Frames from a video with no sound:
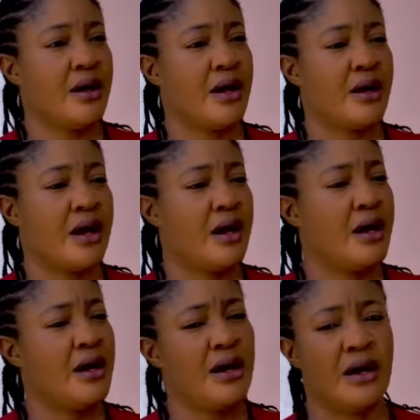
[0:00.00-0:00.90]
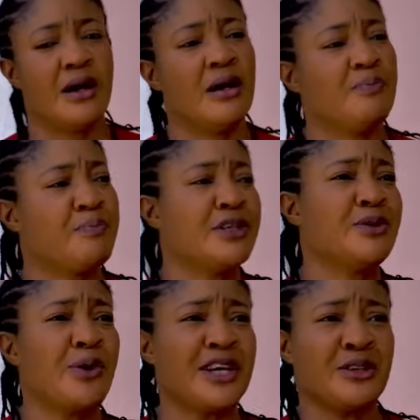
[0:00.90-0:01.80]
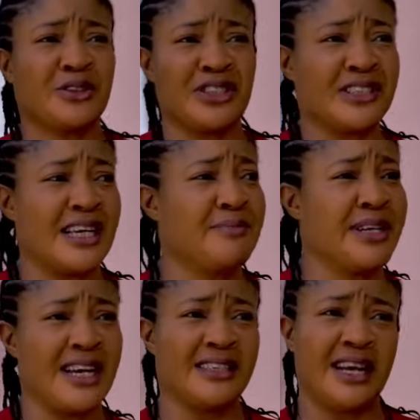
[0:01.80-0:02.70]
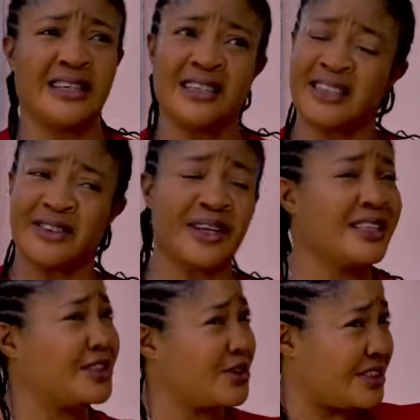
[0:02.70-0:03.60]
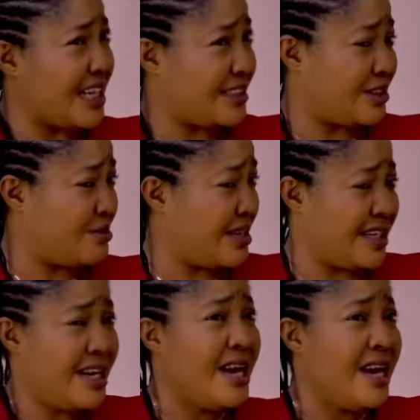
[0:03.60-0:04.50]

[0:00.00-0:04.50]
But the way you treated me and the things you said to me...